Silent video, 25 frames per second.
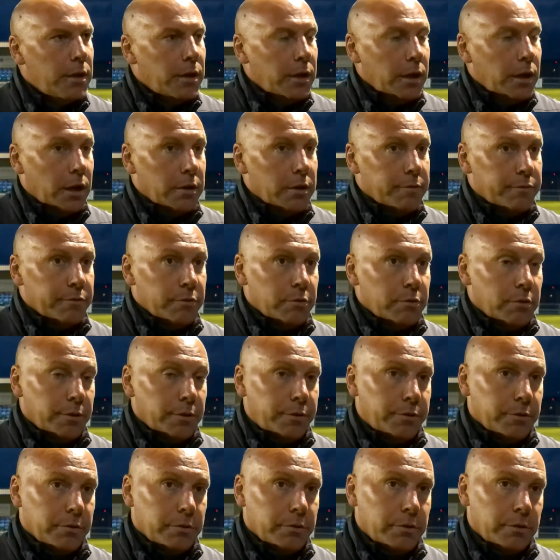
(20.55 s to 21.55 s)
overall I
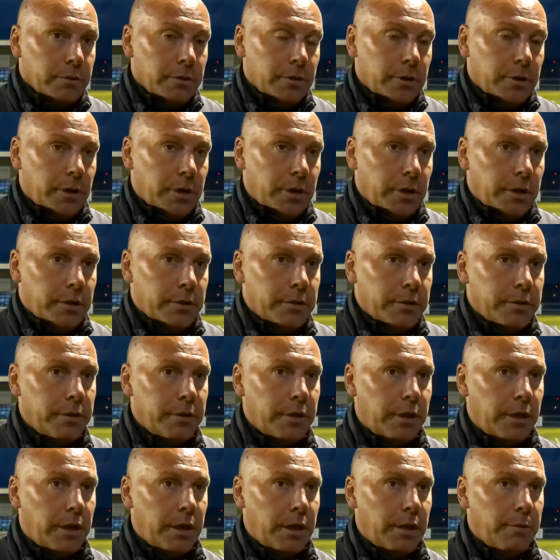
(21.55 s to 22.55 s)
thought that
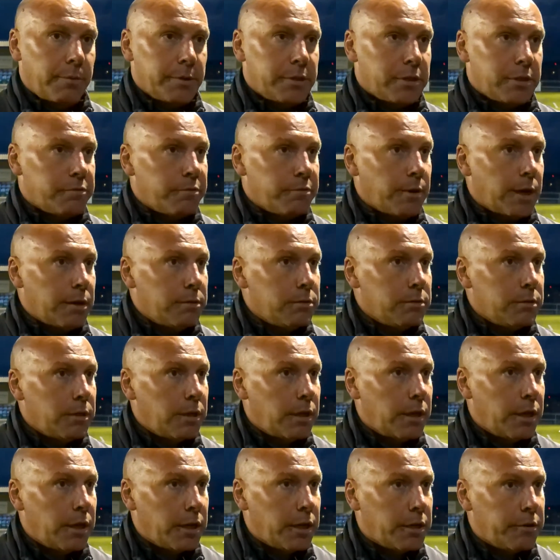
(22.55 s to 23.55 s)
we did well.
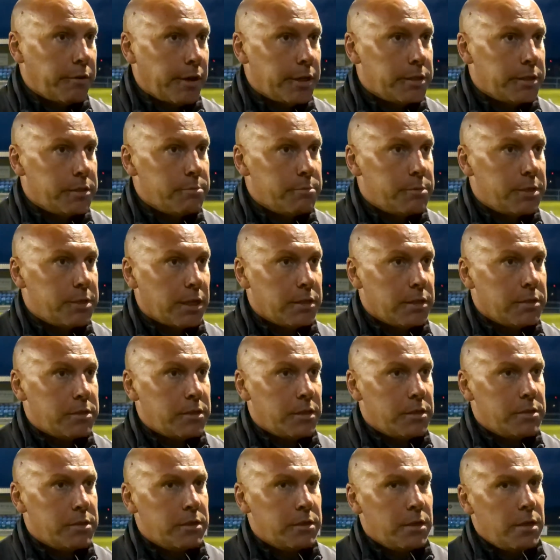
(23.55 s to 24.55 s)
Created some
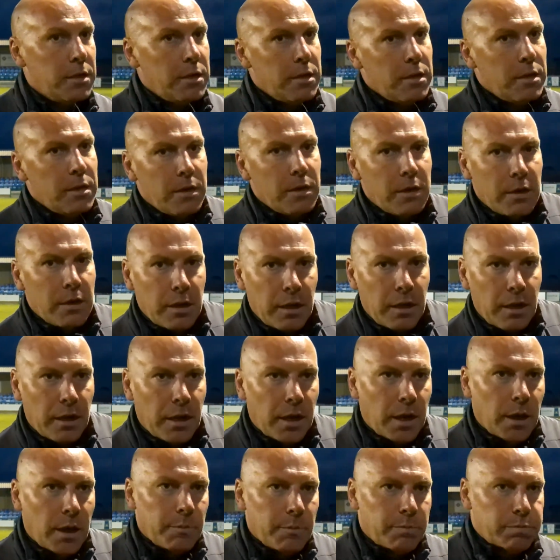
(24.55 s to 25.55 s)
chances.
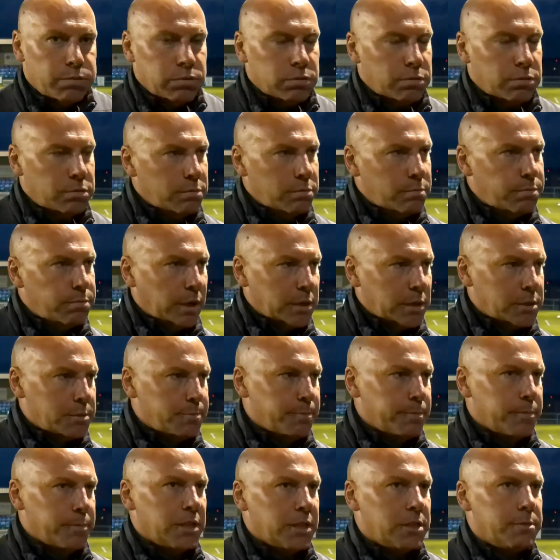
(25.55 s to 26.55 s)
Perhaps
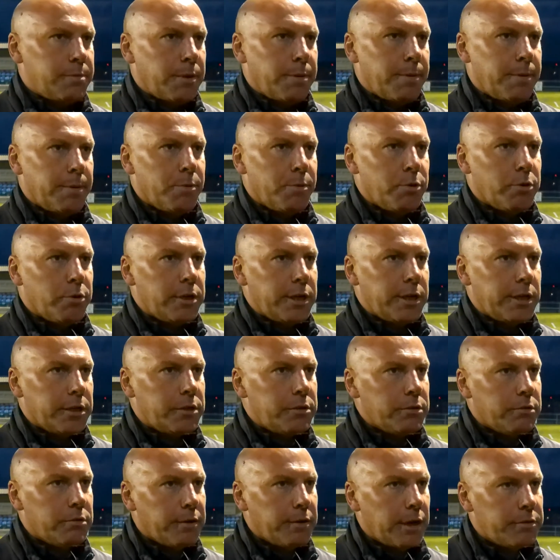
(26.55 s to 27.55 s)
need to be a bit more
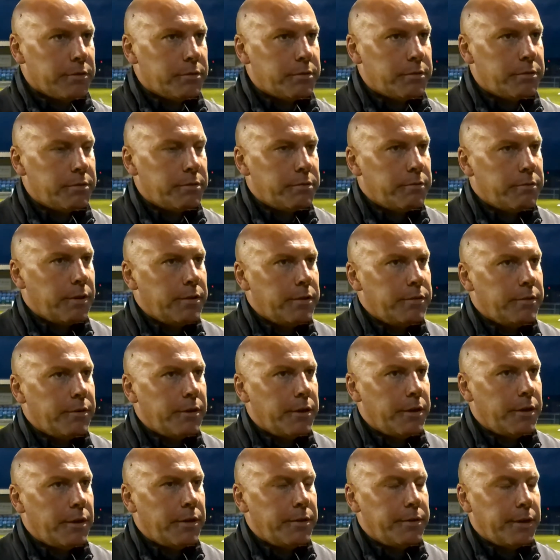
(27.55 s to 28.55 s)
clinical around
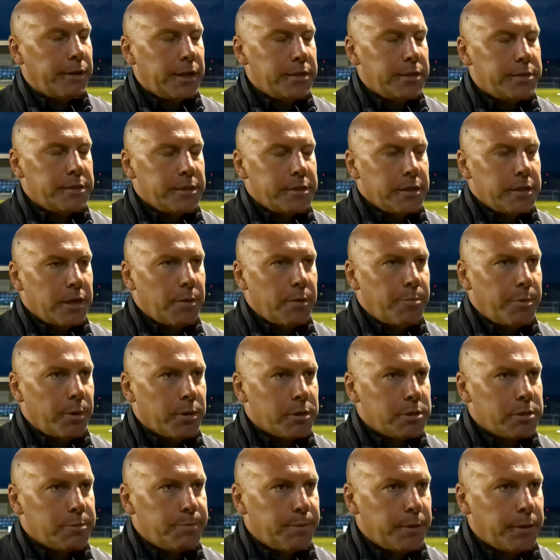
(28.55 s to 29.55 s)
the 18-yard
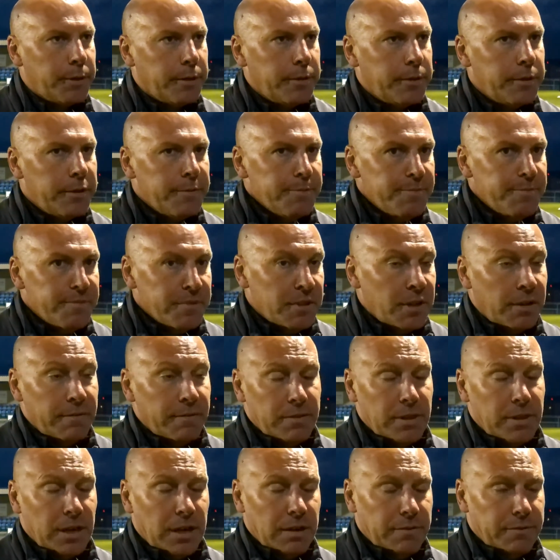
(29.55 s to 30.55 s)
box, but
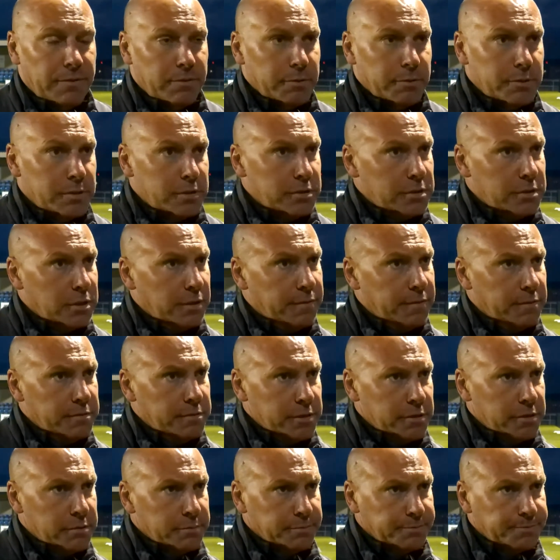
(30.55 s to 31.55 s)
other than that, I thought we deserved the
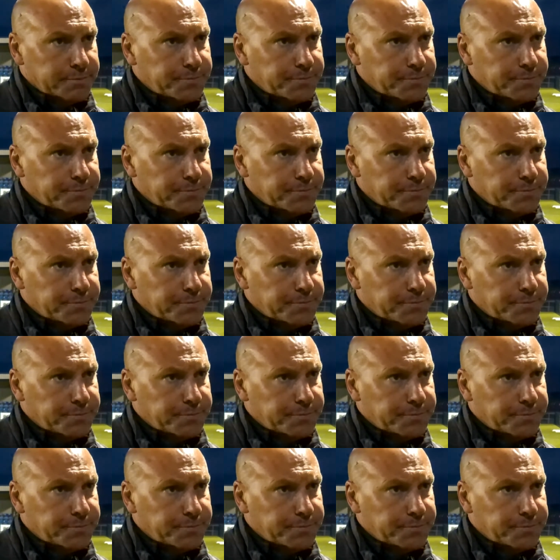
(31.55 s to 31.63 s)
result.